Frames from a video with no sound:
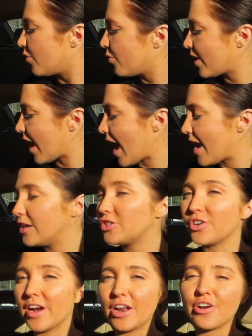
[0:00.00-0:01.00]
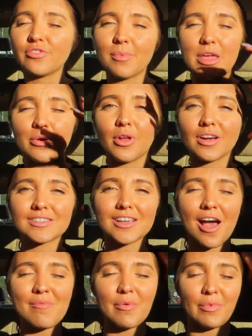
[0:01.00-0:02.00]
We had a trainer from Equinox
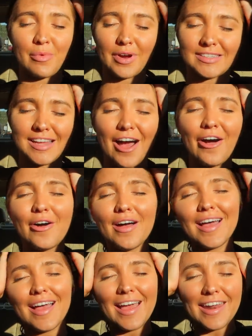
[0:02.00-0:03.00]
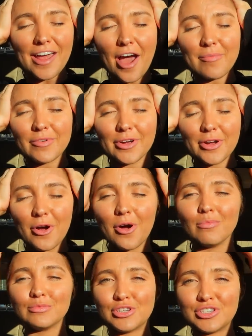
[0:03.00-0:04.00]
come and we worked out and now I'm going
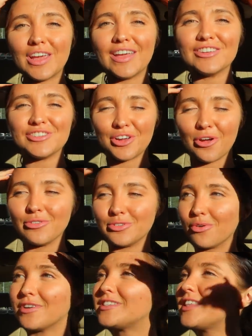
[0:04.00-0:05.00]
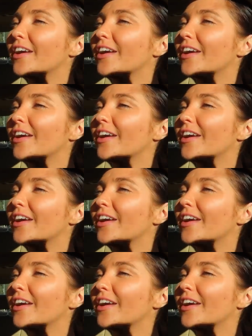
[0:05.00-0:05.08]
home to change and go to Orange